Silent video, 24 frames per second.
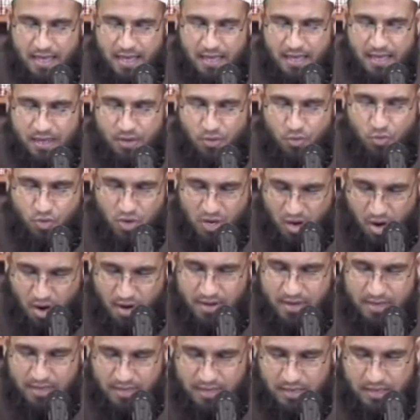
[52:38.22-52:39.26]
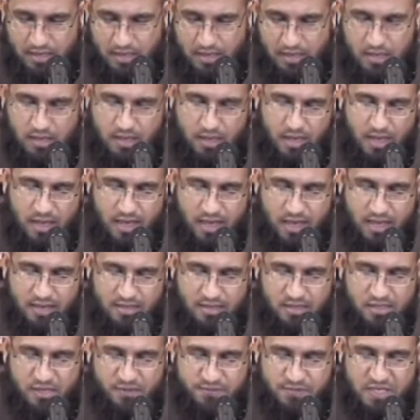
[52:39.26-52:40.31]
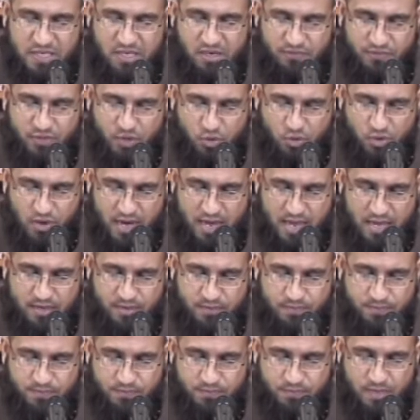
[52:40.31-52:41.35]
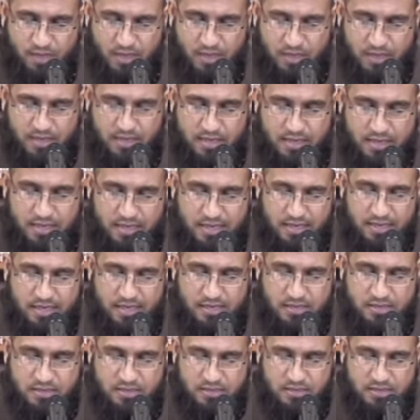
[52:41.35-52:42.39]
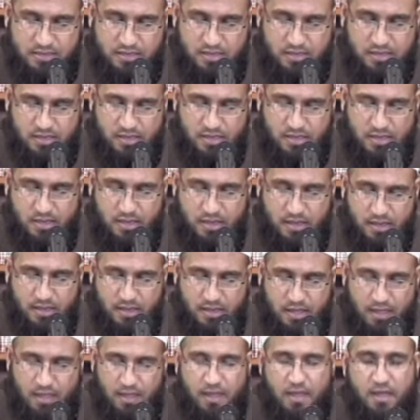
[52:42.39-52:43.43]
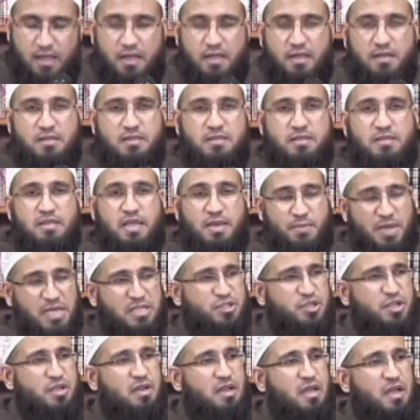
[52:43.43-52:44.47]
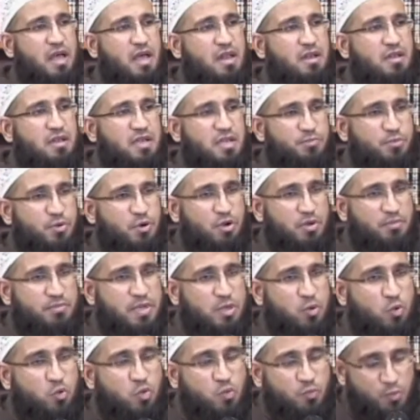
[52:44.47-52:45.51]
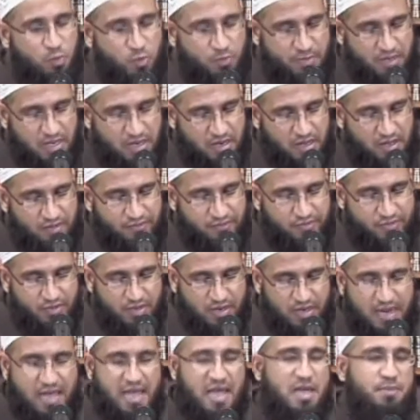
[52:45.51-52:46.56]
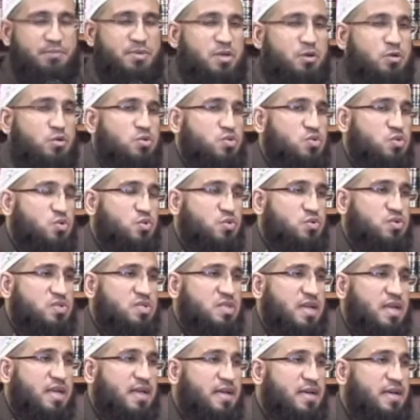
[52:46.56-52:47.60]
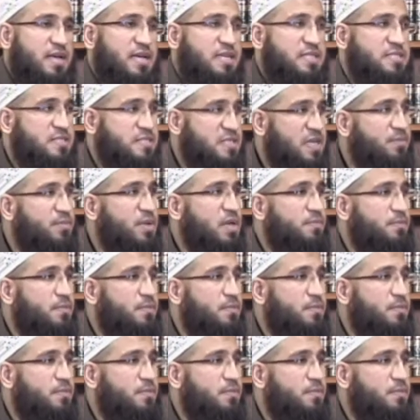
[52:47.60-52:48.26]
regarding the tafsir of the Quran is, they mention al-ibra bi'umum al-lafz la bi-khusus al-sabab,